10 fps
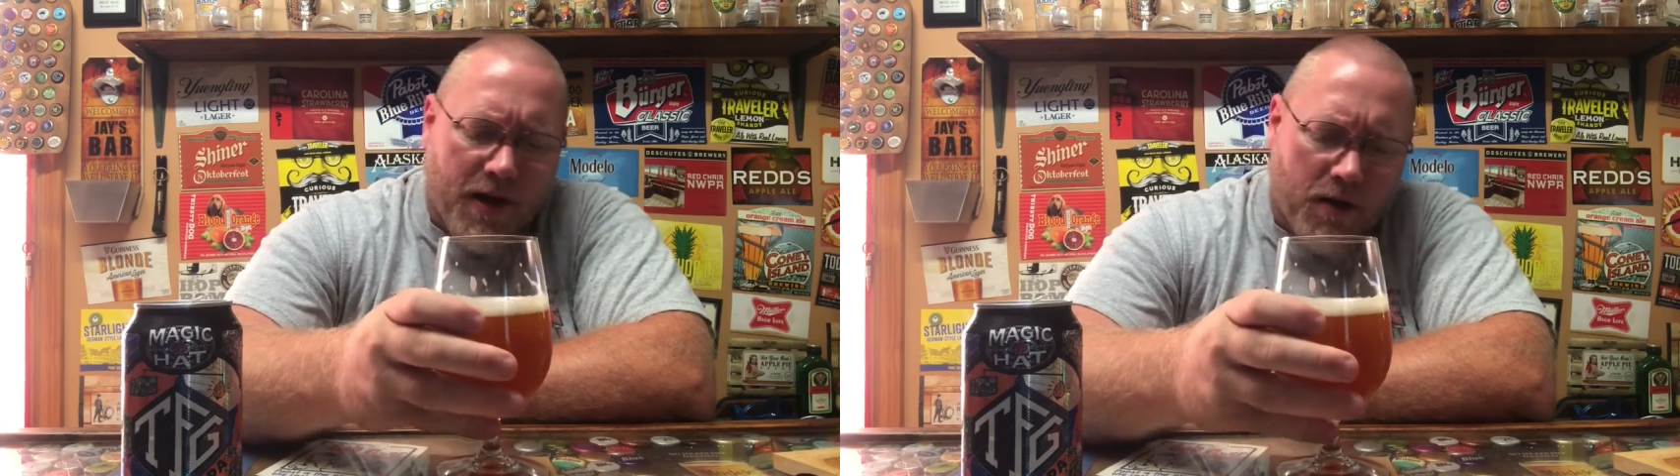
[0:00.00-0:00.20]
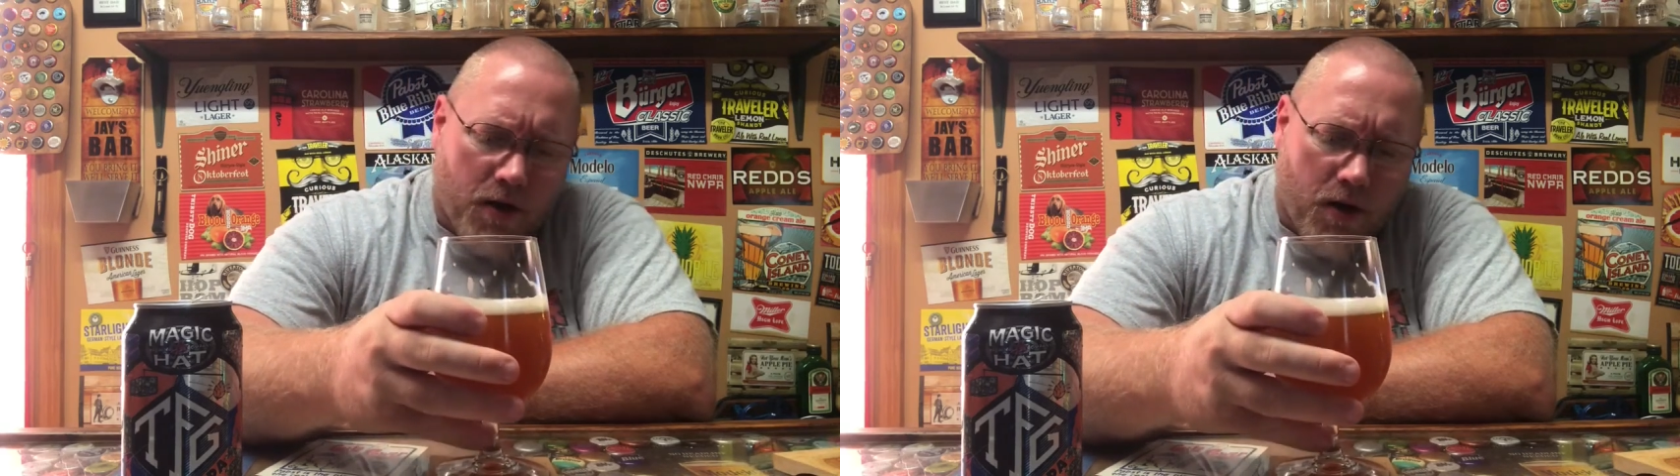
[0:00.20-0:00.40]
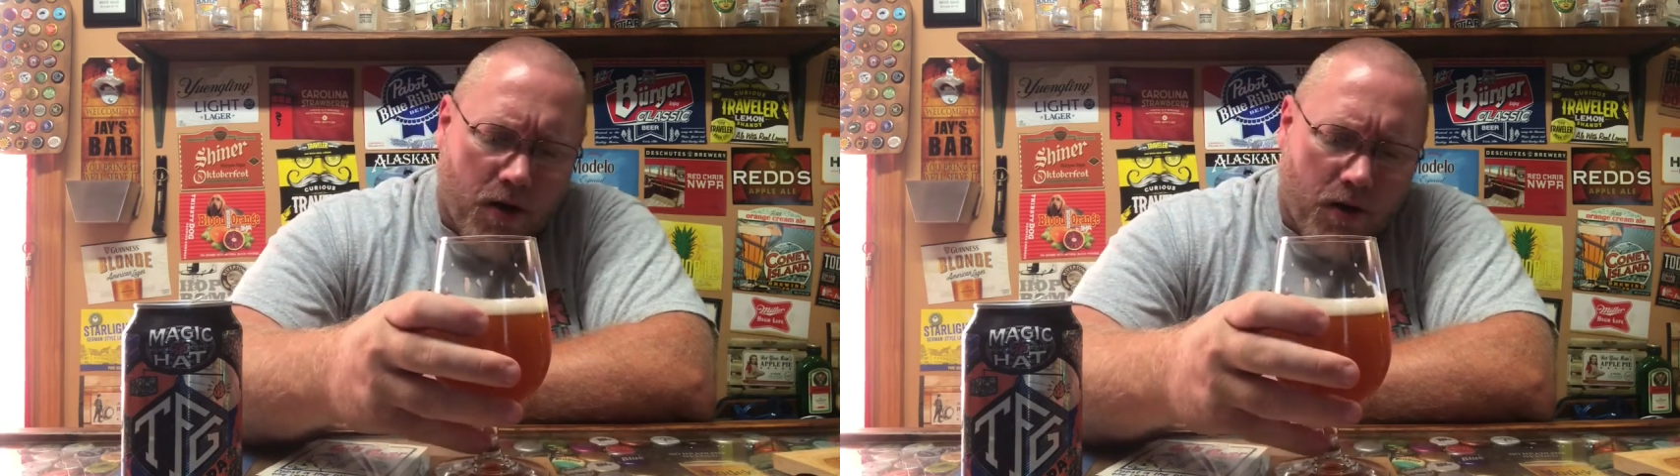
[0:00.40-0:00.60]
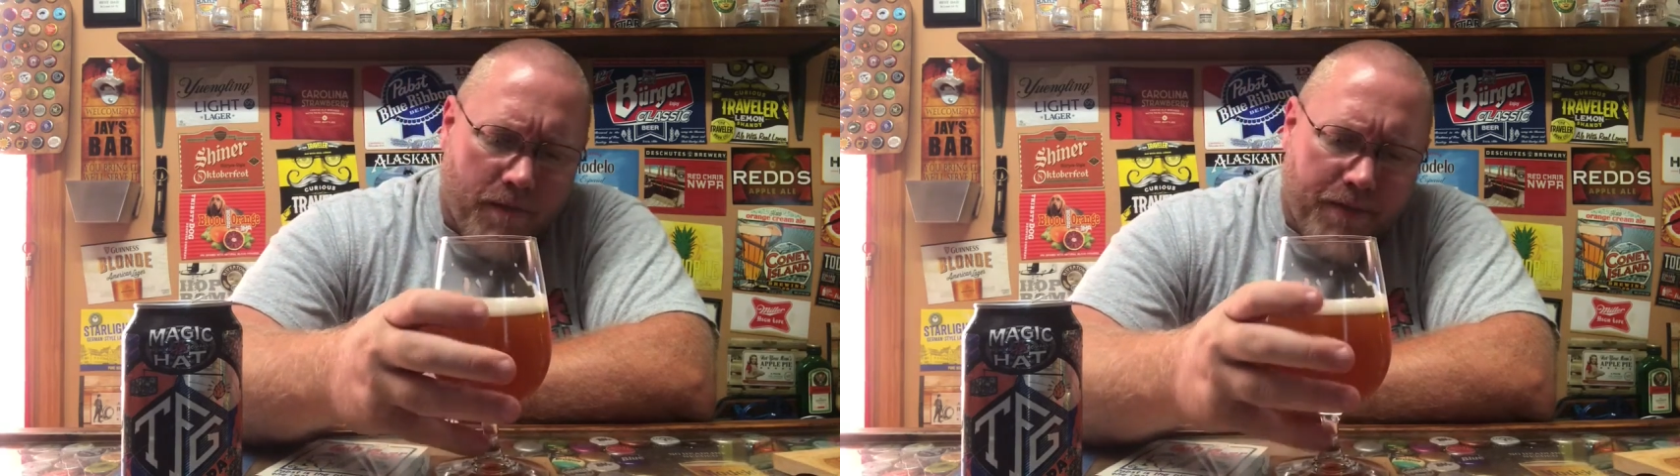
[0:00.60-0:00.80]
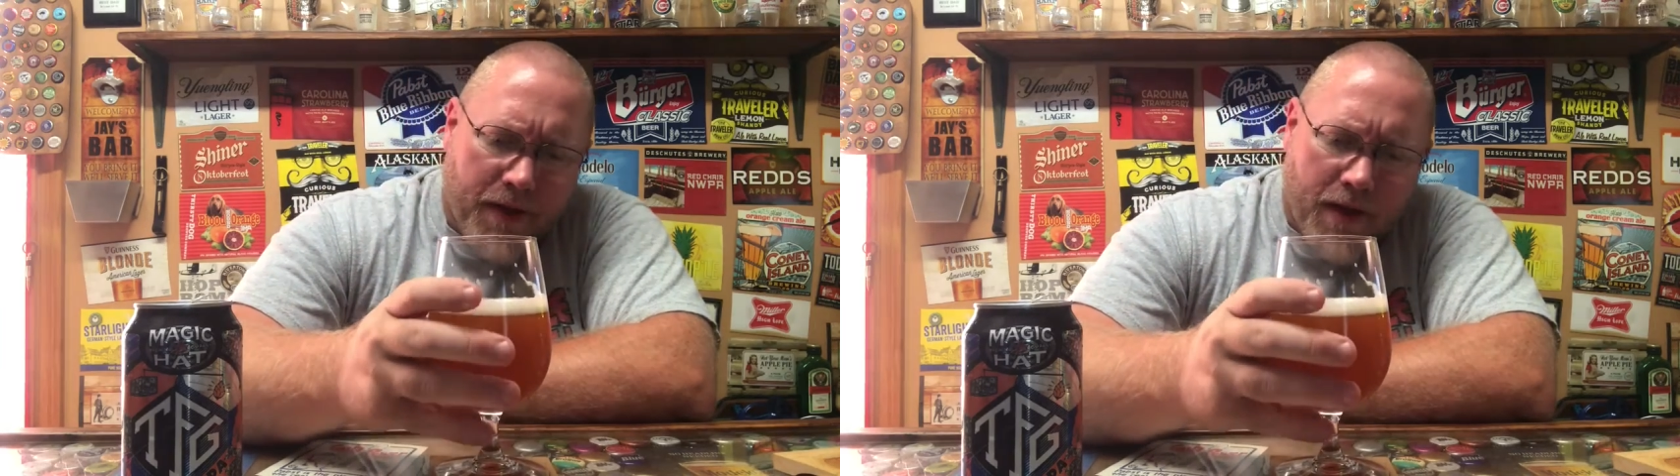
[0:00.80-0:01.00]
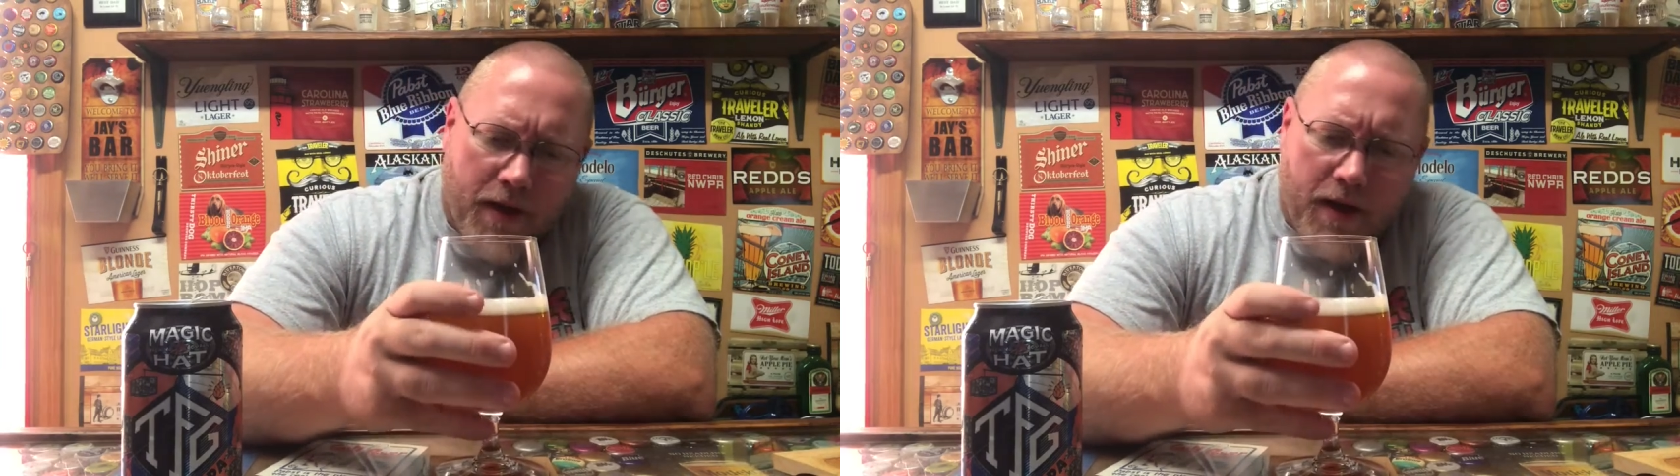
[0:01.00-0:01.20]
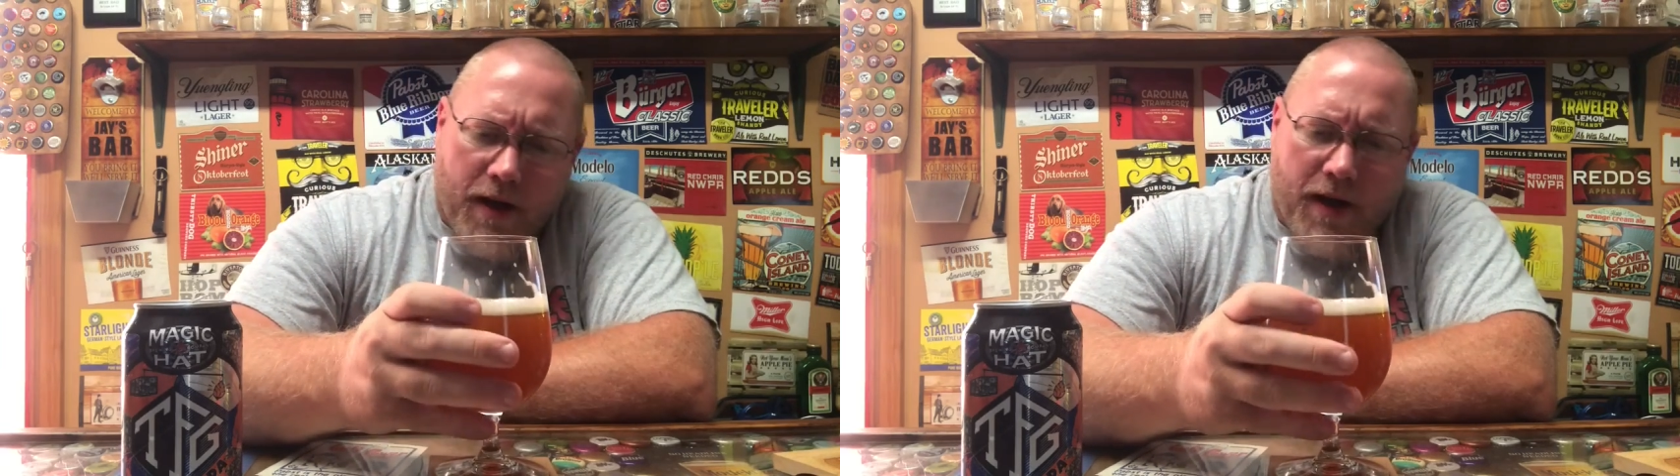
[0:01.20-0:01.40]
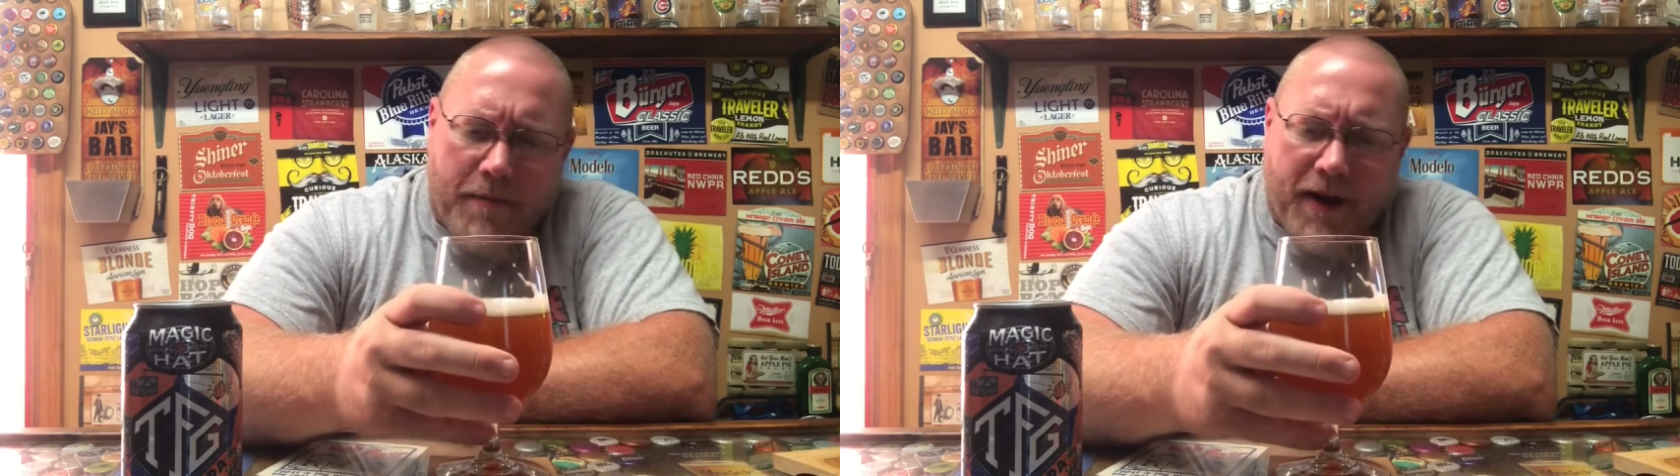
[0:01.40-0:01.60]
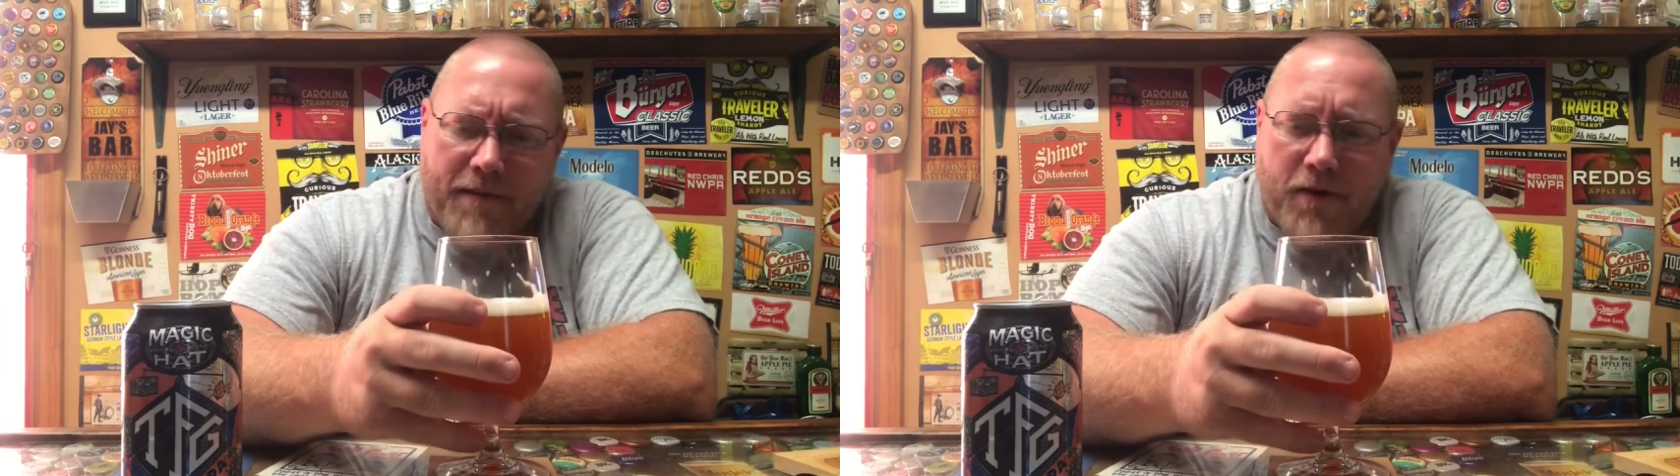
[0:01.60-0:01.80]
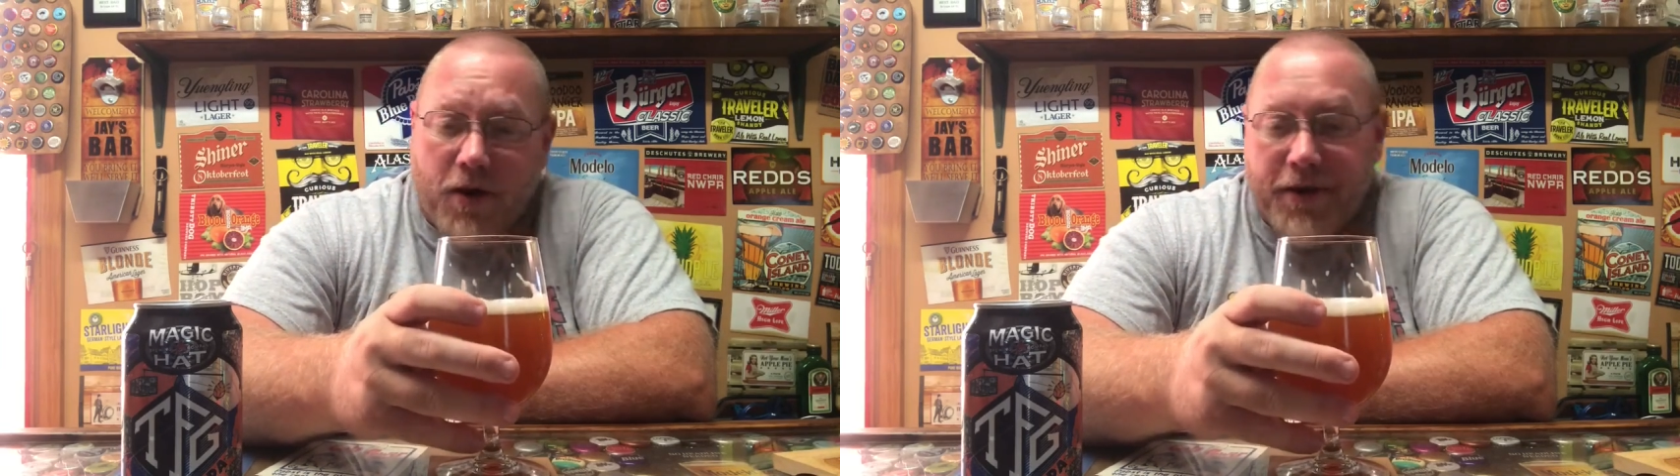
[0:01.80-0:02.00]
alcohol by
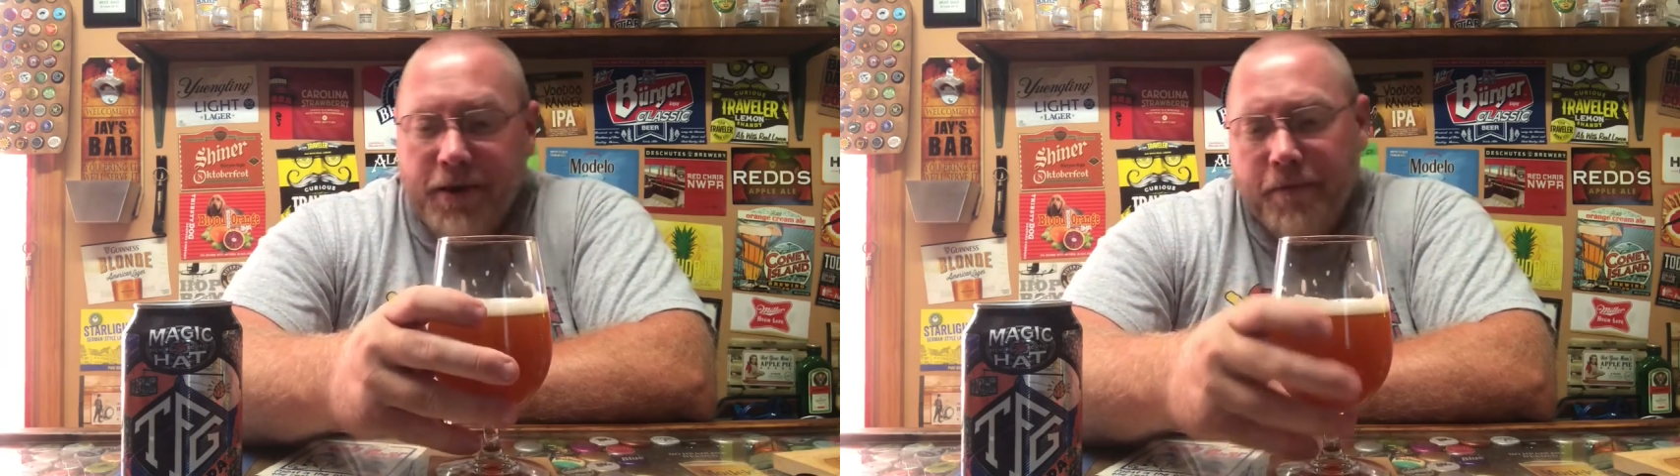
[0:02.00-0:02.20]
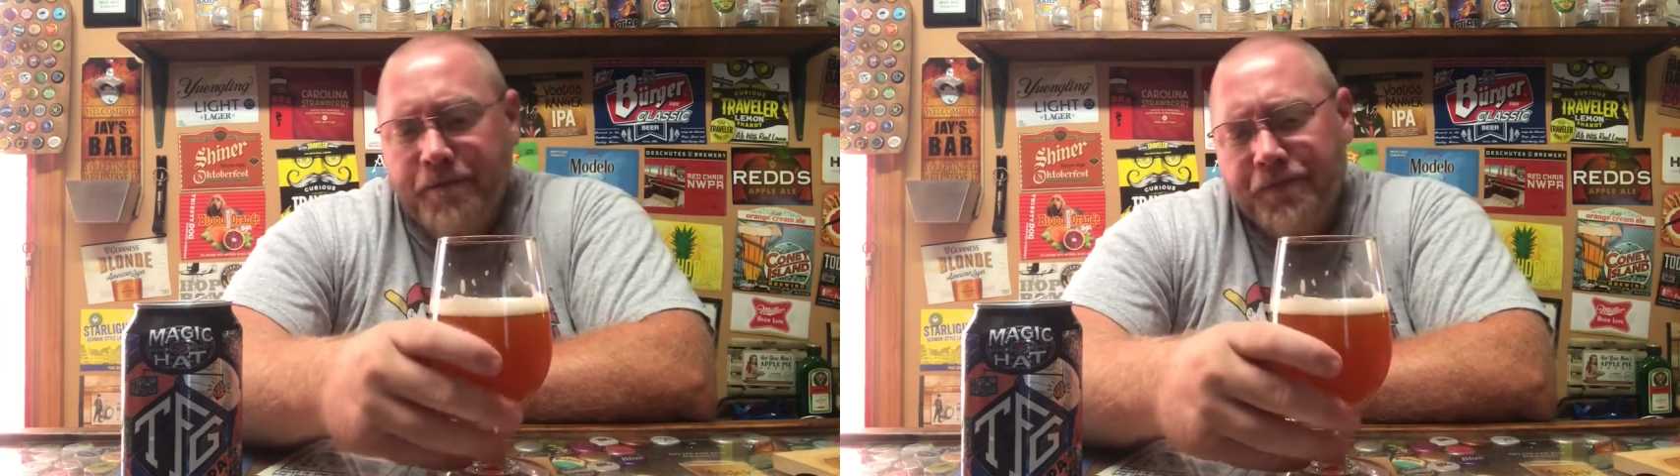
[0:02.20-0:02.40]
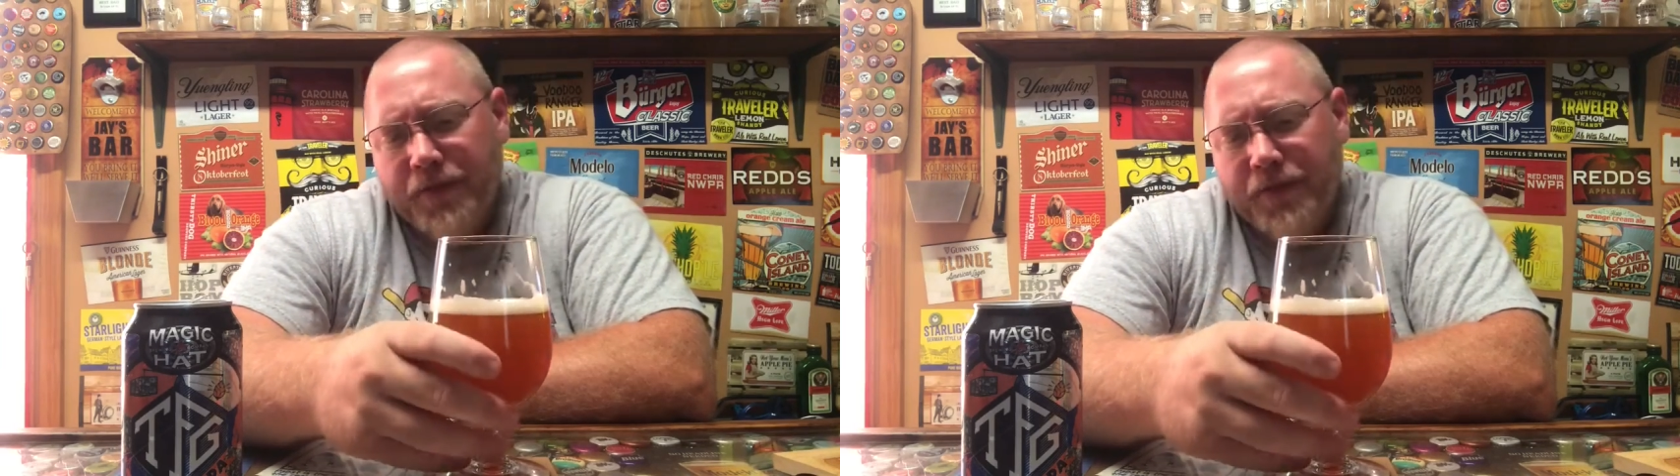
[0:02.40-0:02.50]
volume.